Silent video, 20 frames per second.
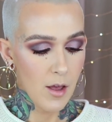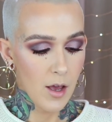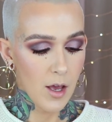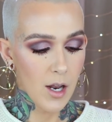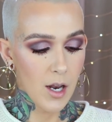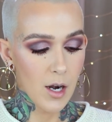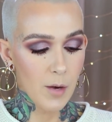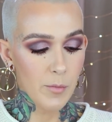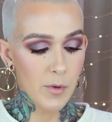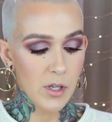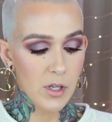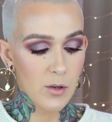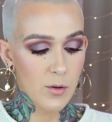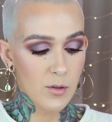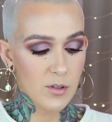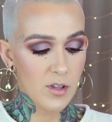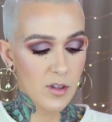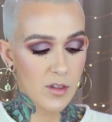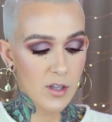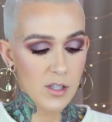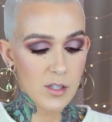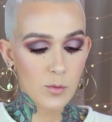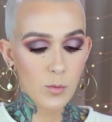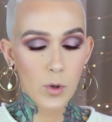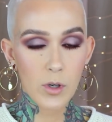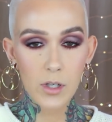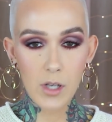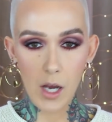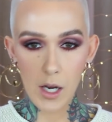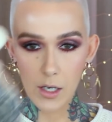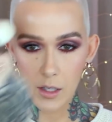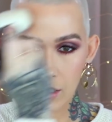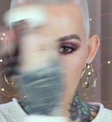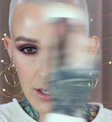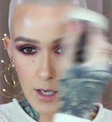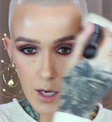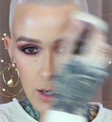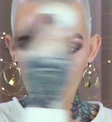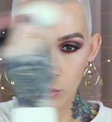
And I'm going to use this one kind of like I